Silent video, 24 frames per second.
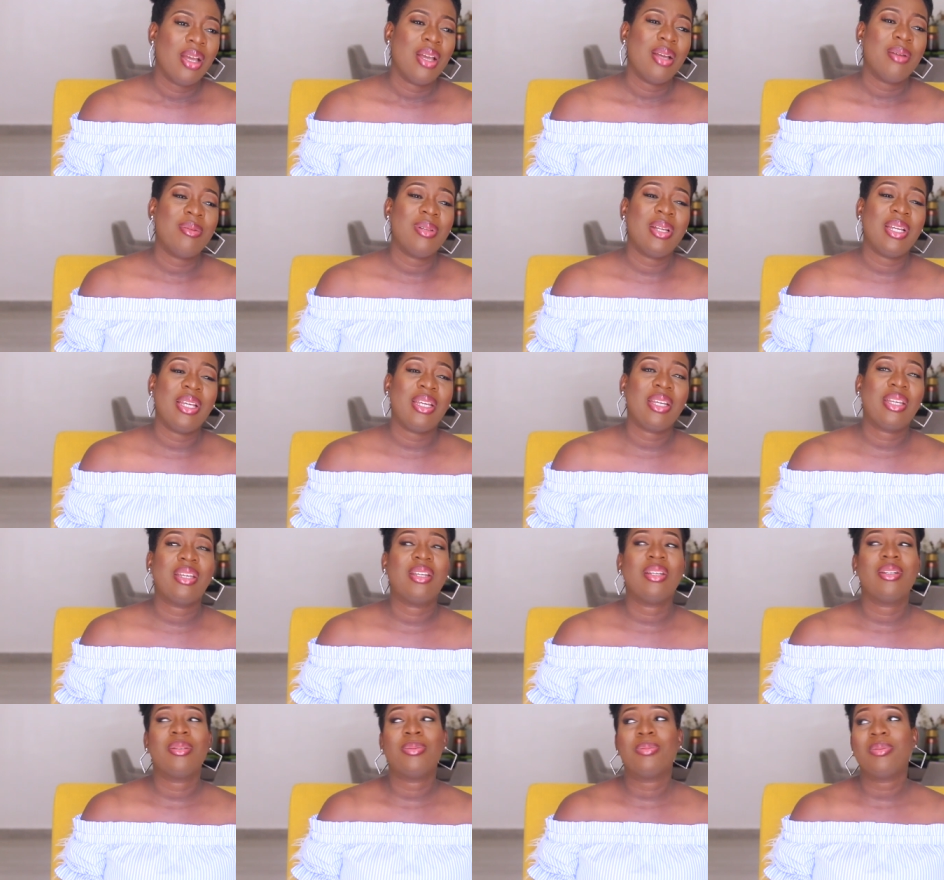I'm
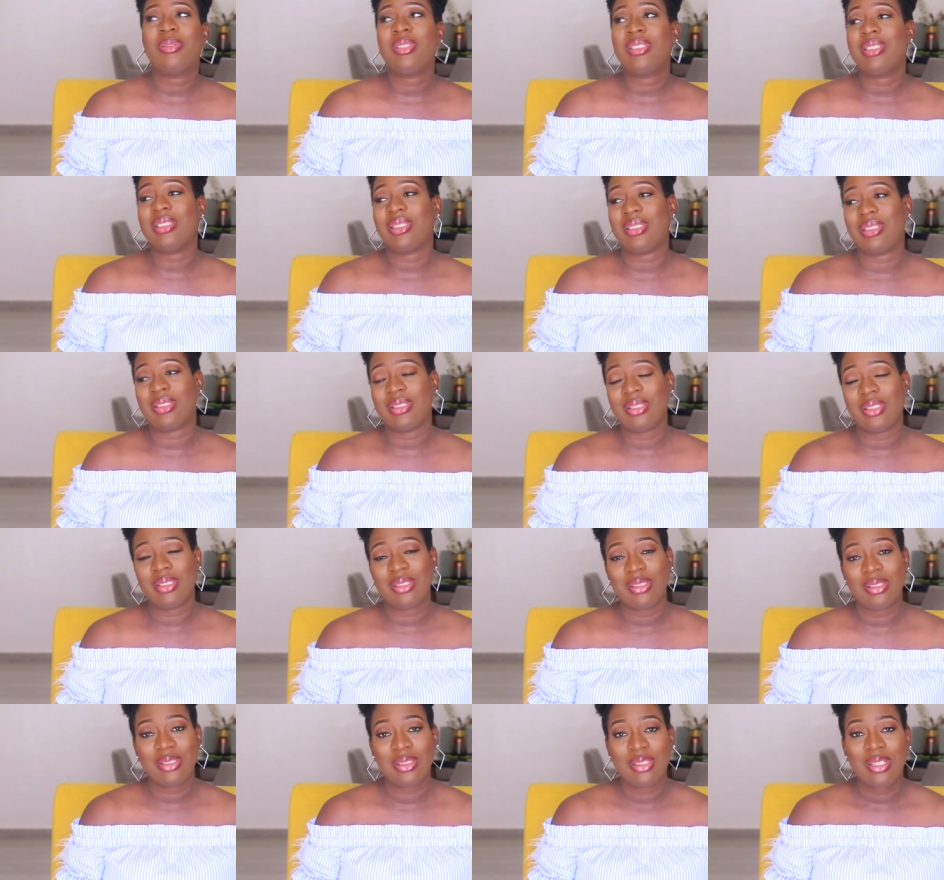like,
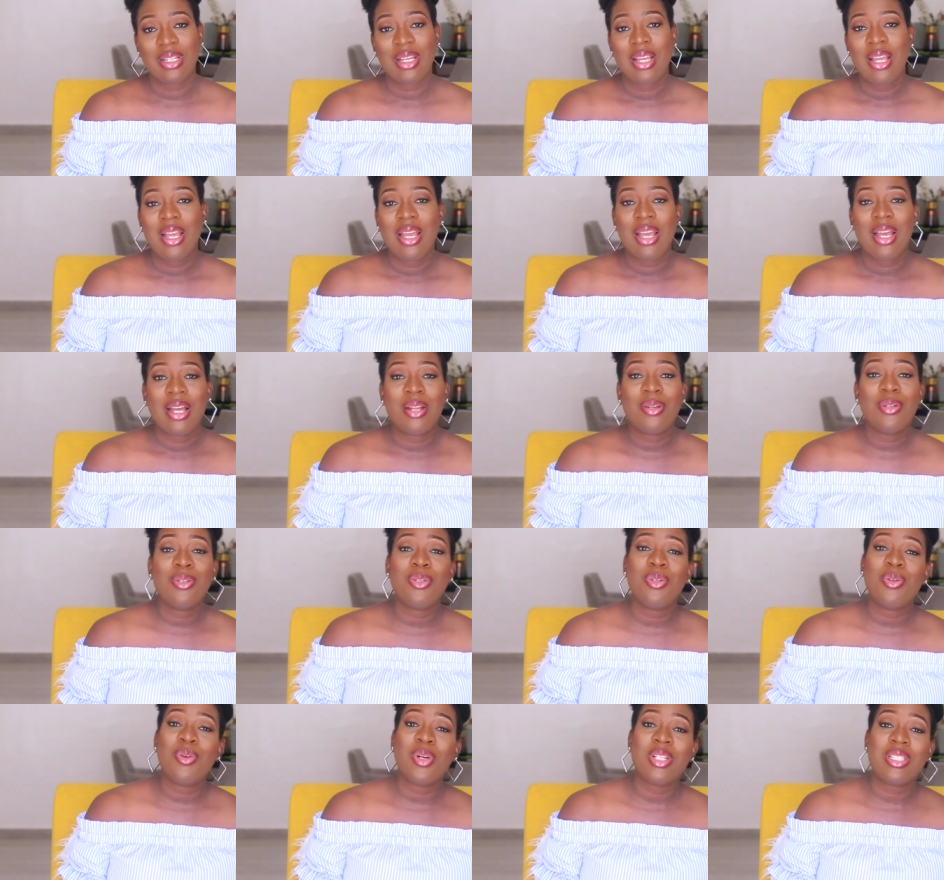please. I
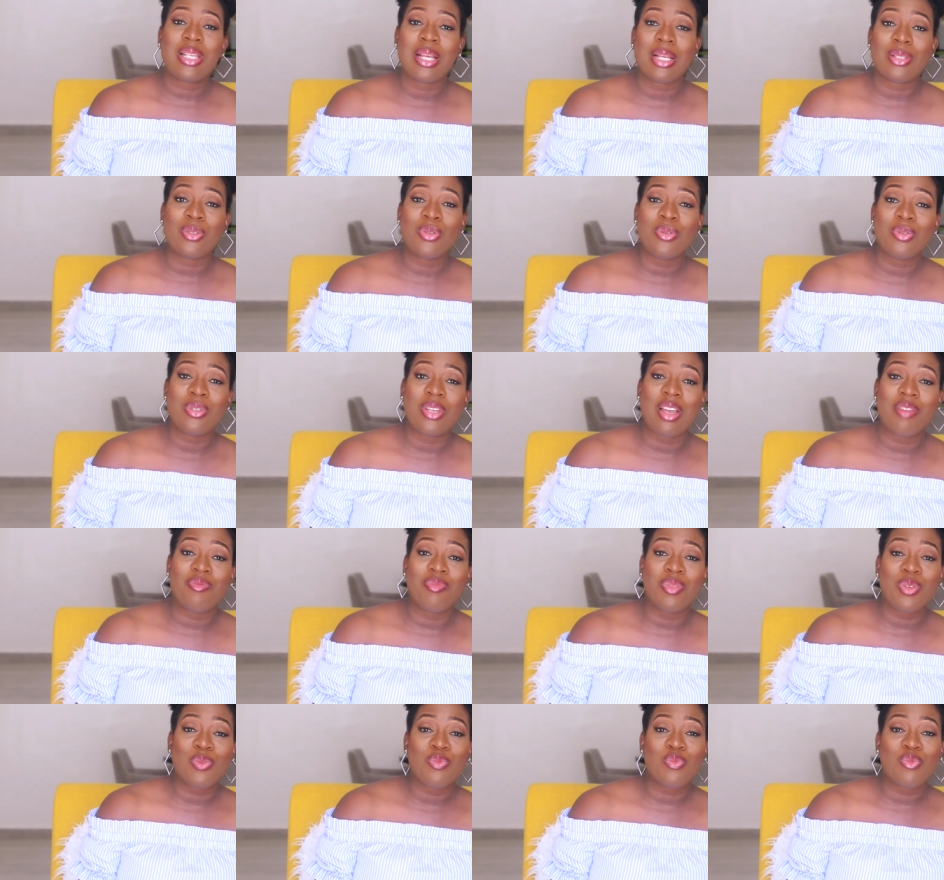don't know what cartoon you
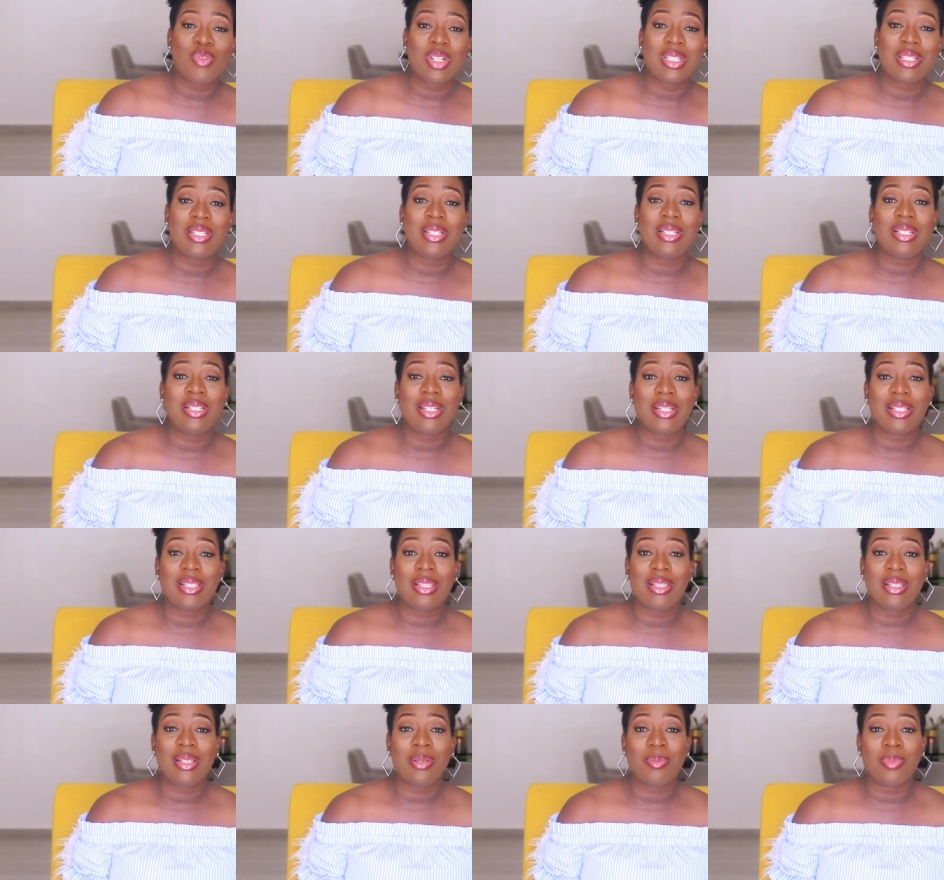have been watching
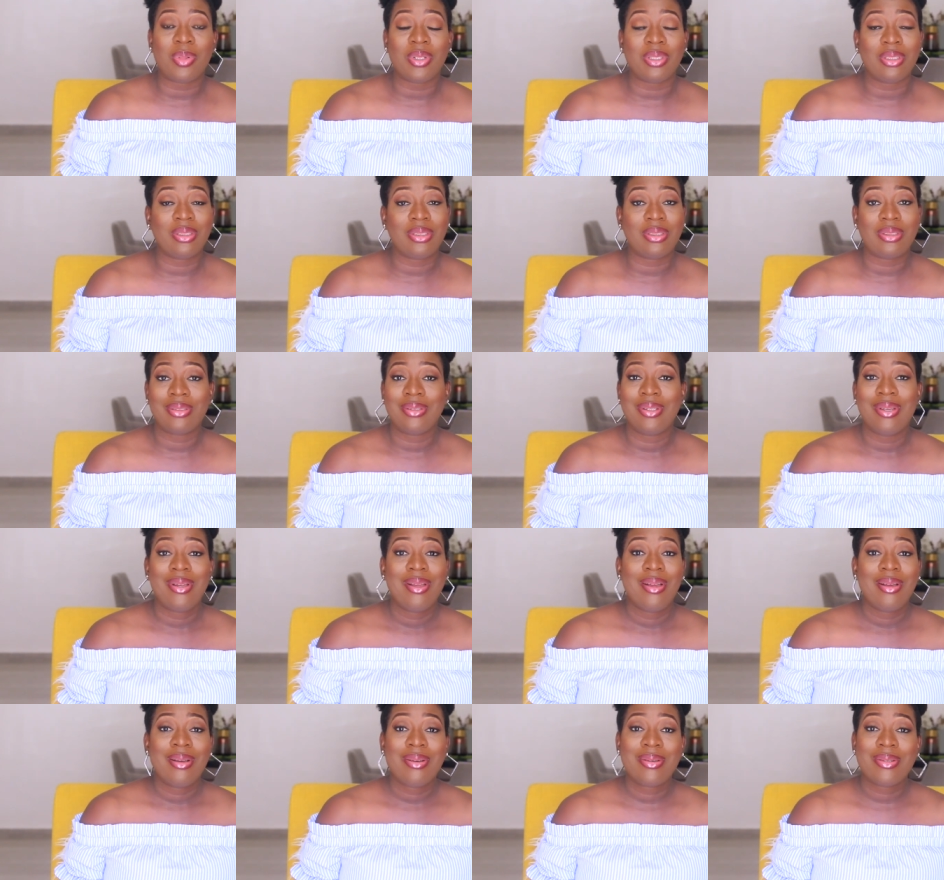lately, but
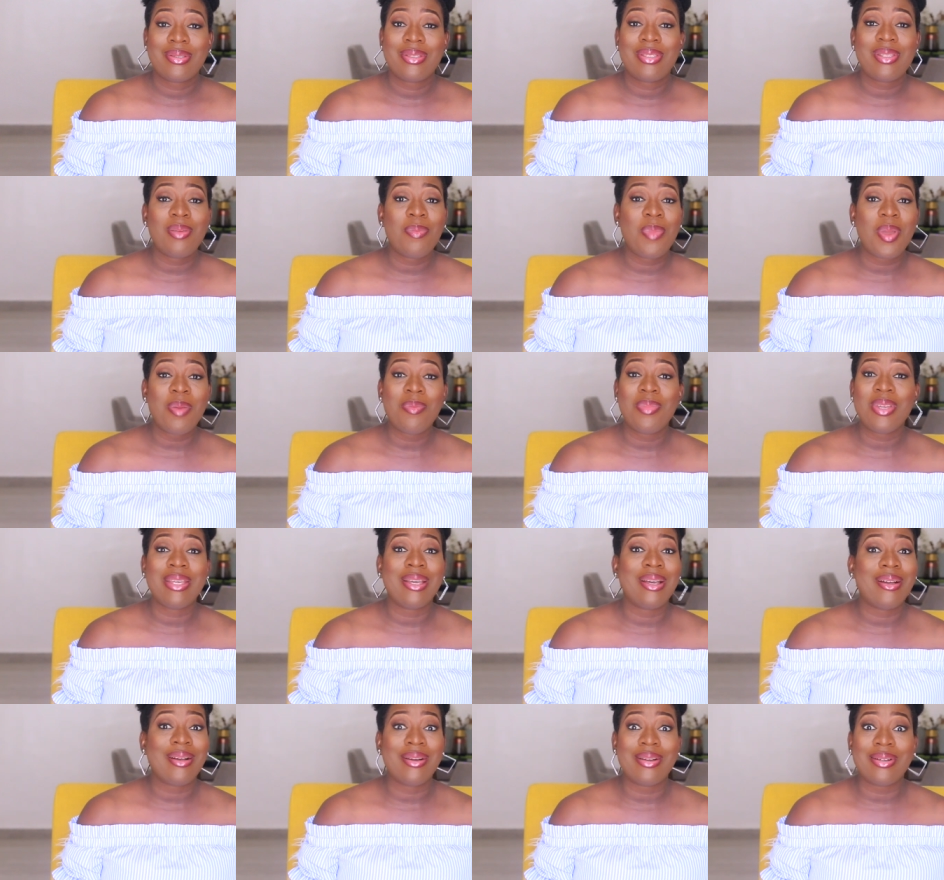could see
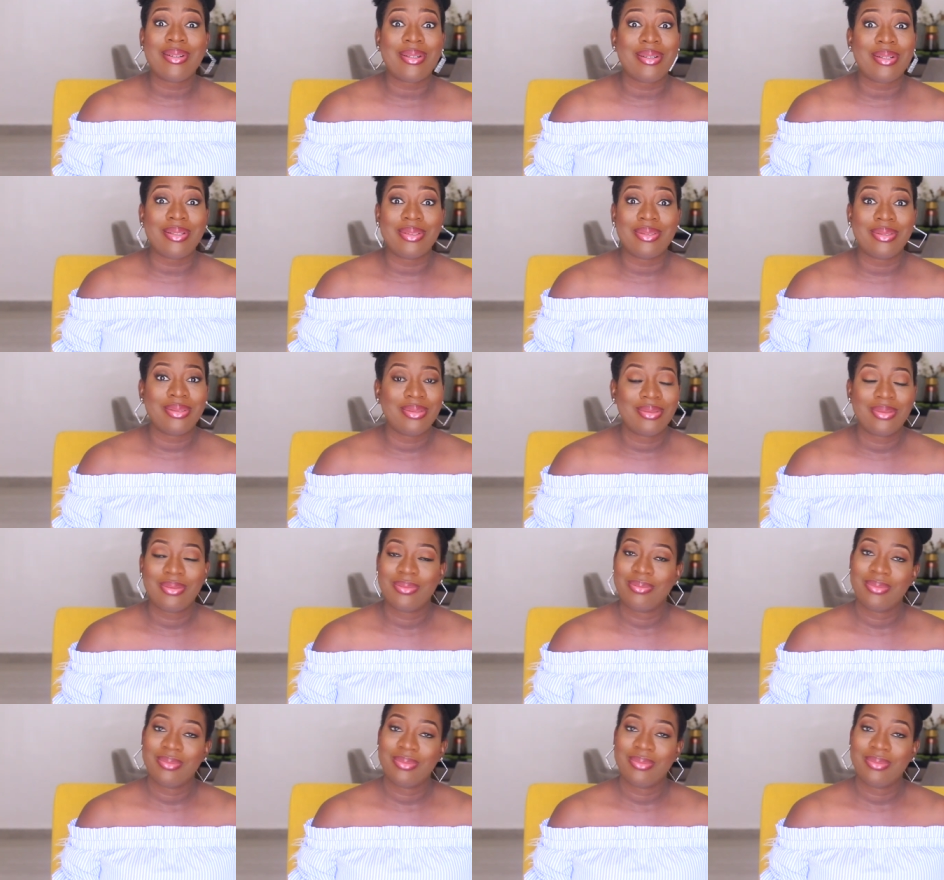baby in Kankan.